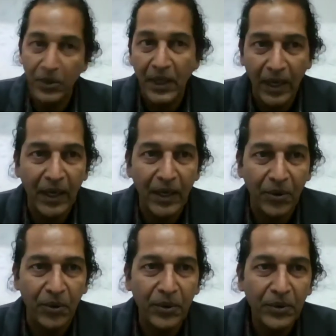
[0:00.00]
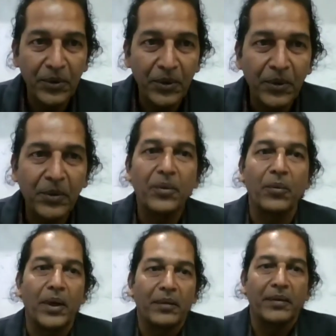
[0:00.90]
hour or
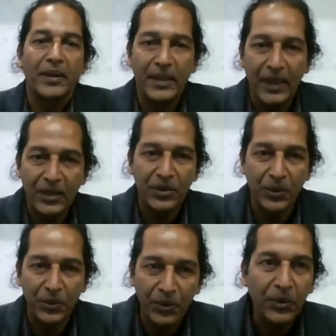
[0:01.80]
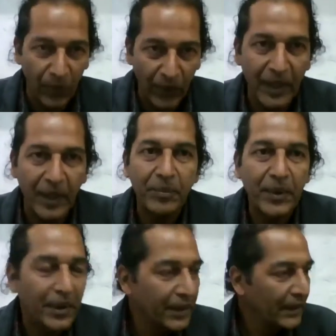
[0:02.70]
whatever it takes to wind up.
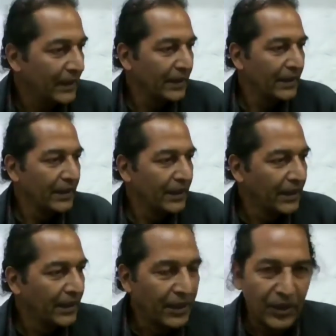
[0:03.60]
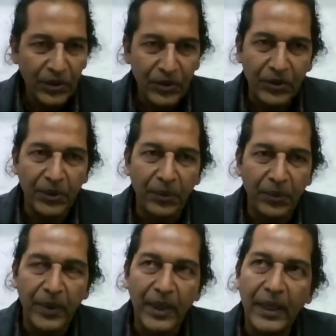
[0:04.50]
So
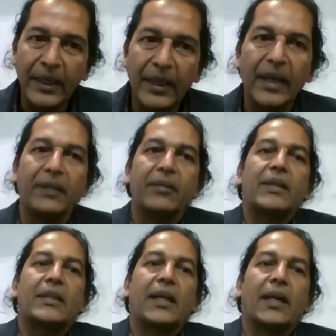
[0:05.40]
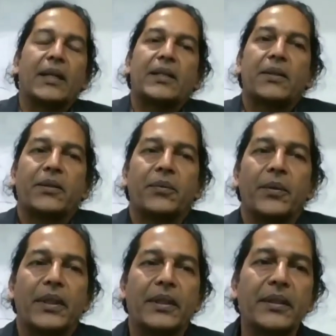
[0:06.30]
I will start
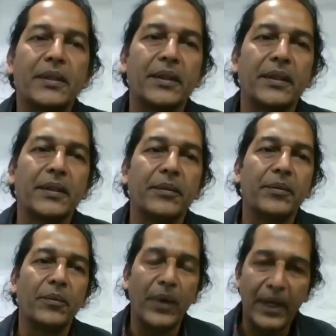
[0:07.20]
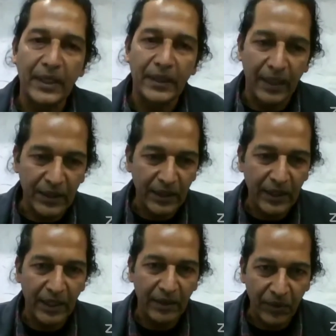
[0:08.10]
with where Gitanjali
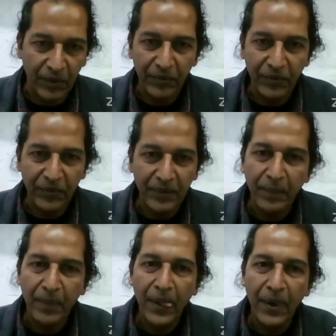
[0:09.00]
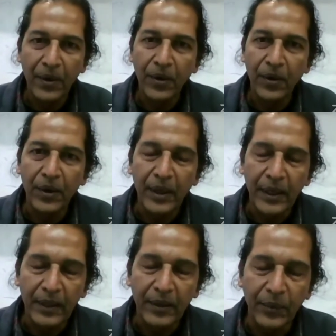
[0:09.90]
left off,
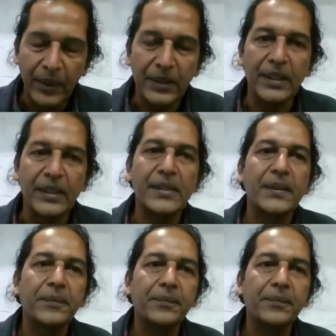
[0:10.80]
which is